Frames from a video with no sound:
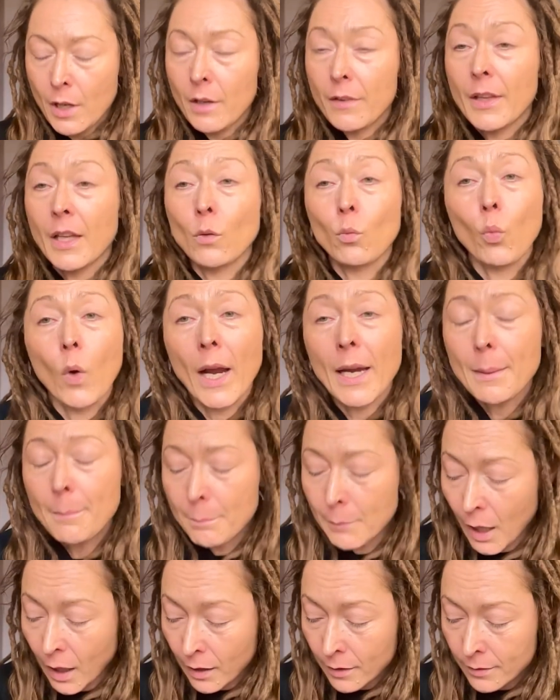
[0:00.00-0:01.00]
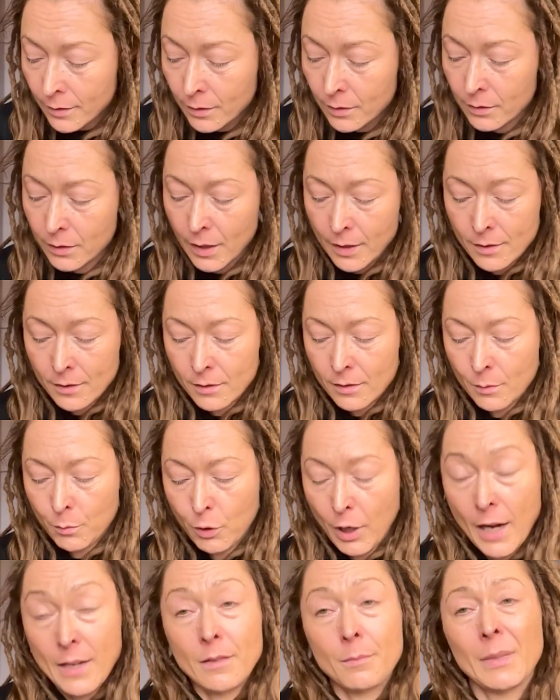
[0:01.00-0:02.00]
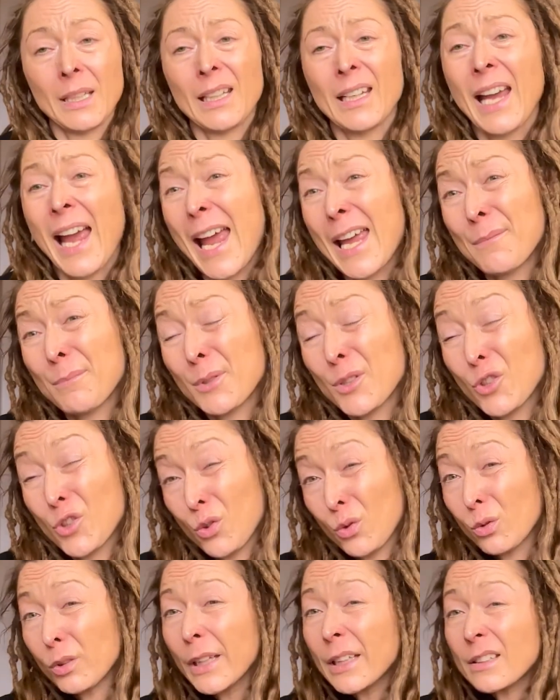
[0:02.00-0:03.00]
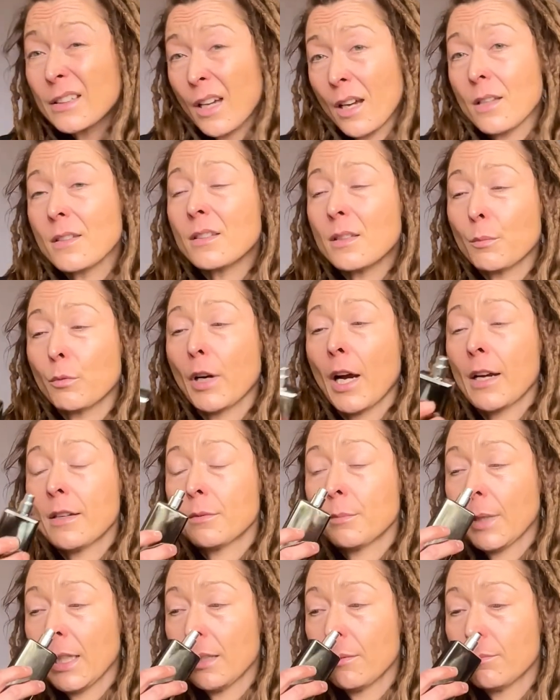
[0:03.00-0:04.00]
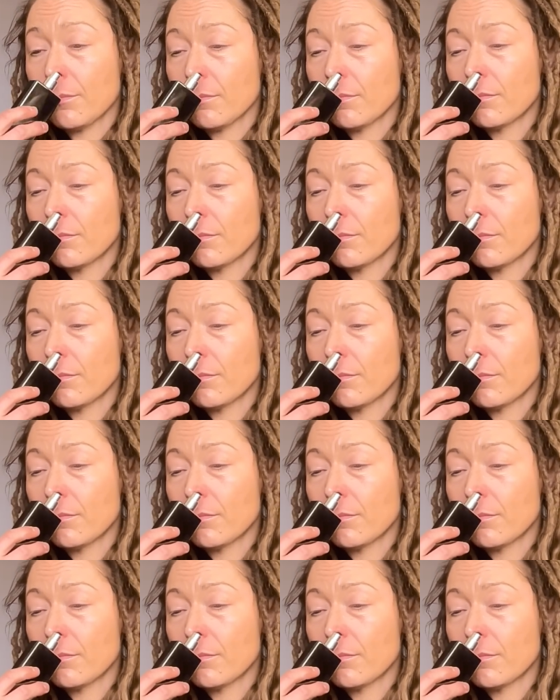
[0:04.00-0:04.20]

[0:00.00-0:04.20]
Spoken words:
Then white musk doesn't surprise me, and patchouli does surprise me.